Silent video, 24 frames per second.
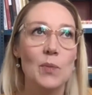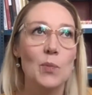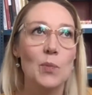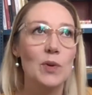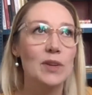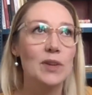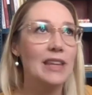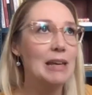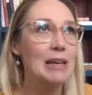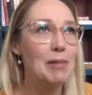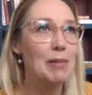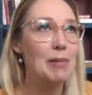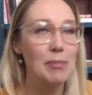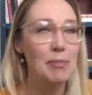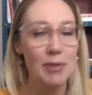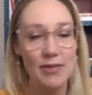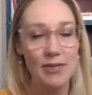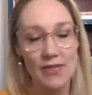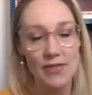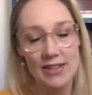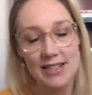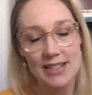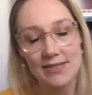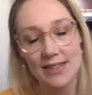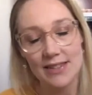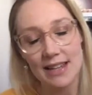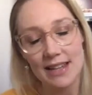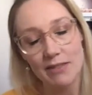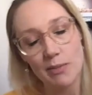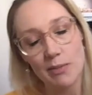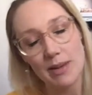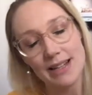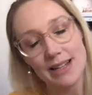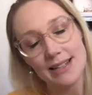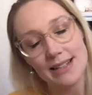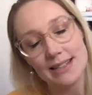Would they be perfect if they
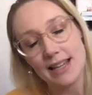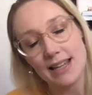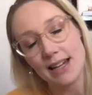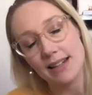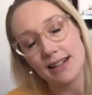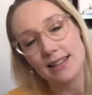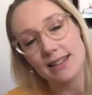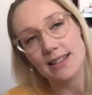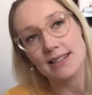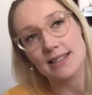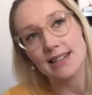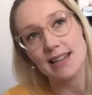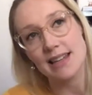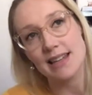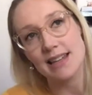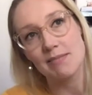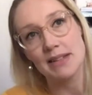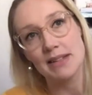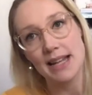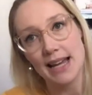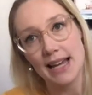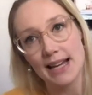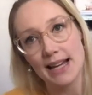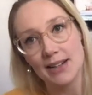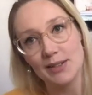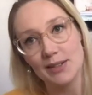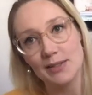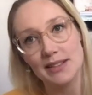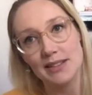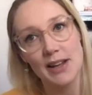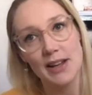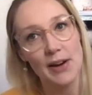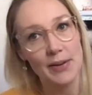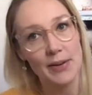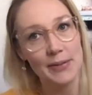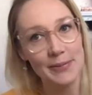were made exactly the same now?
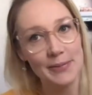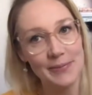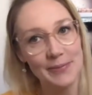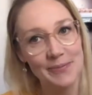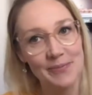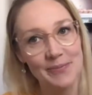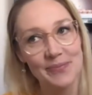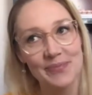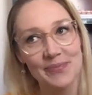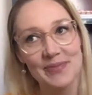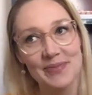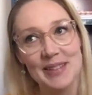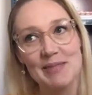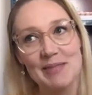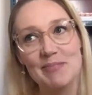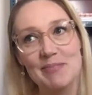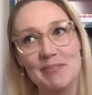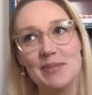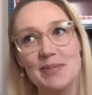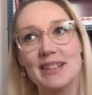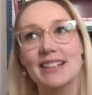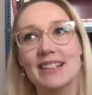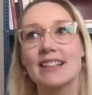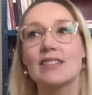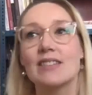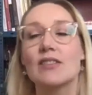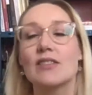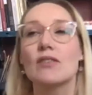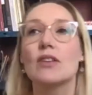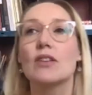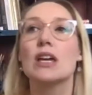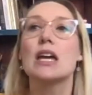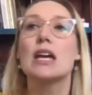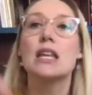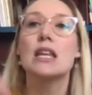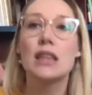No. But
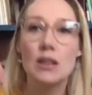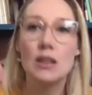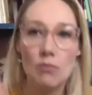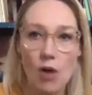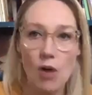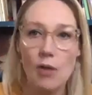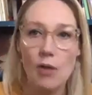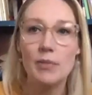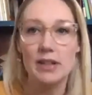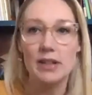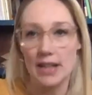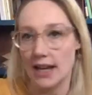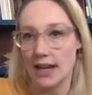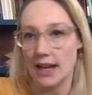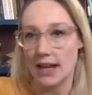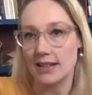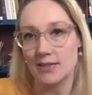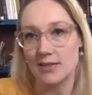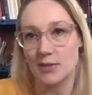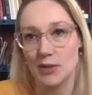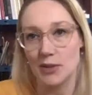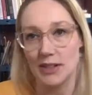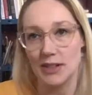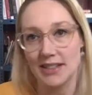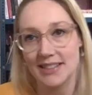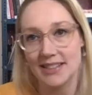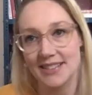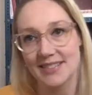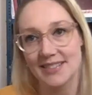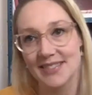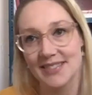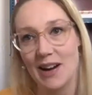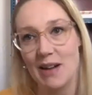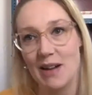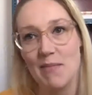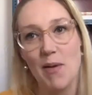in the moment, yes, of course.
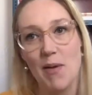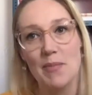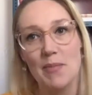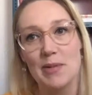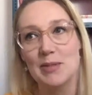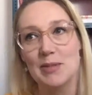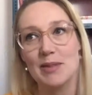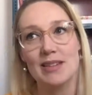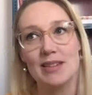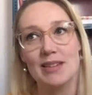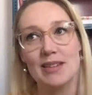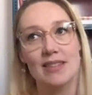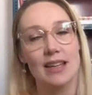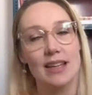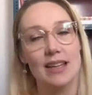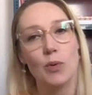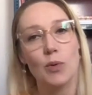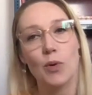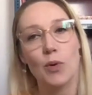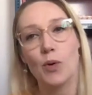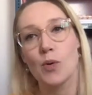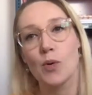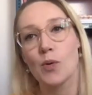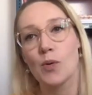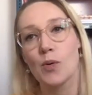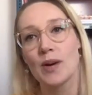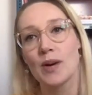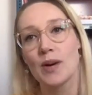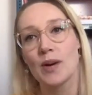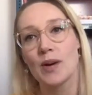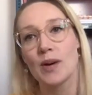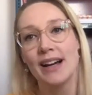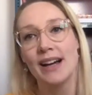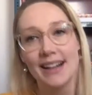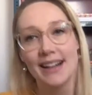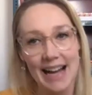There are moments where you think, Whew.
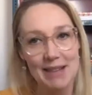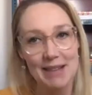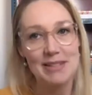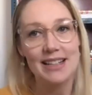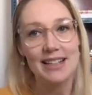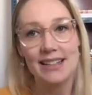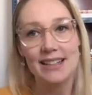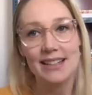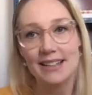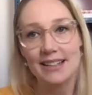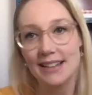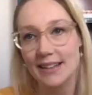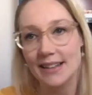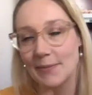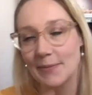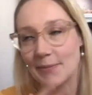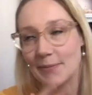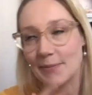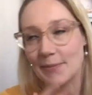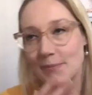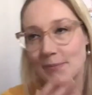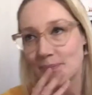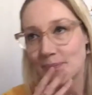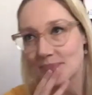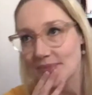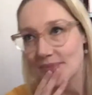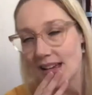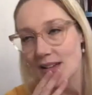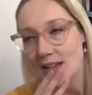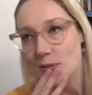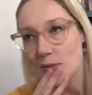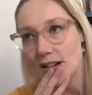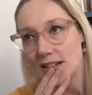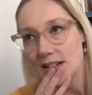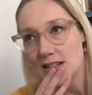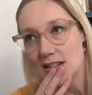I mean, I um, I
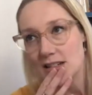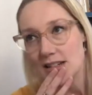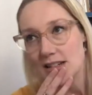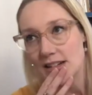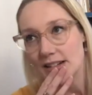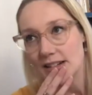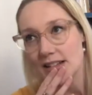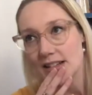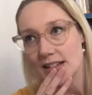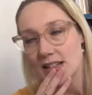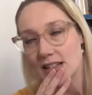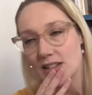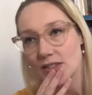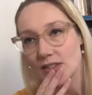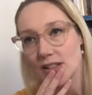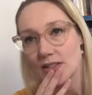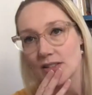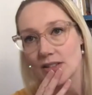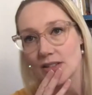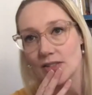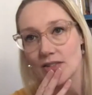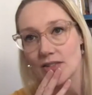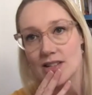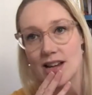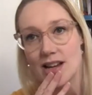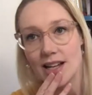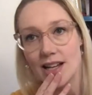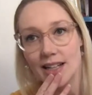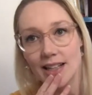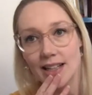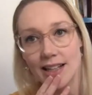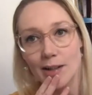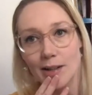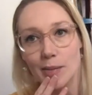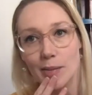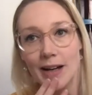watched your interview with
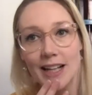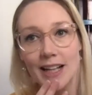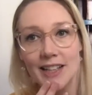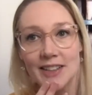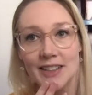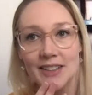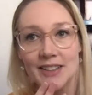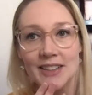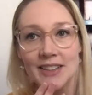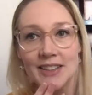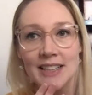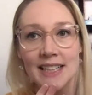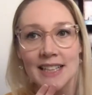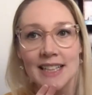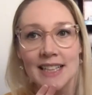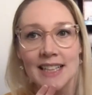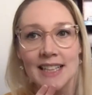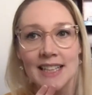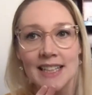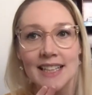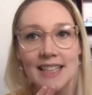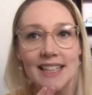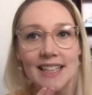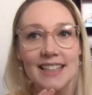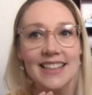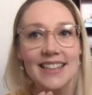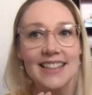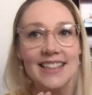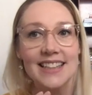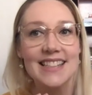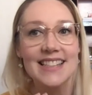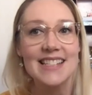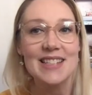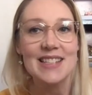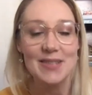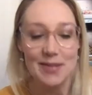Rajani Del and
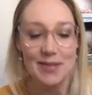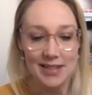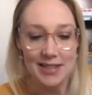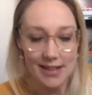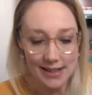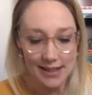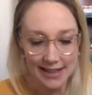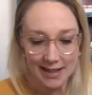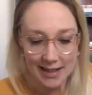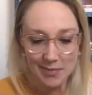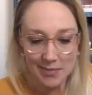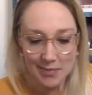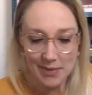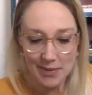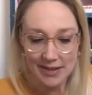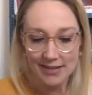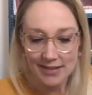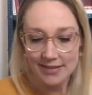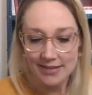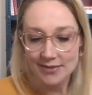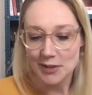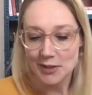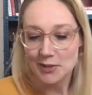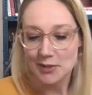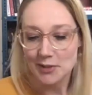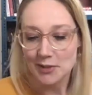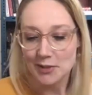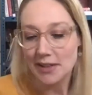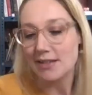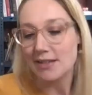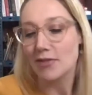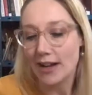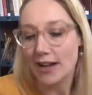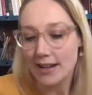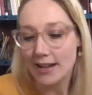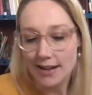you were talking about Wolfgang
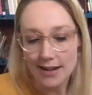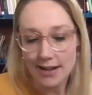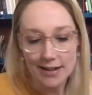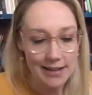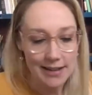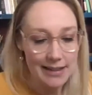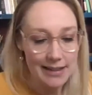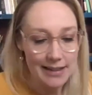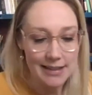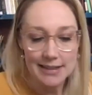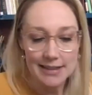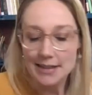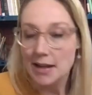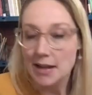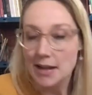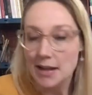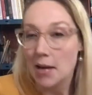Weingart, and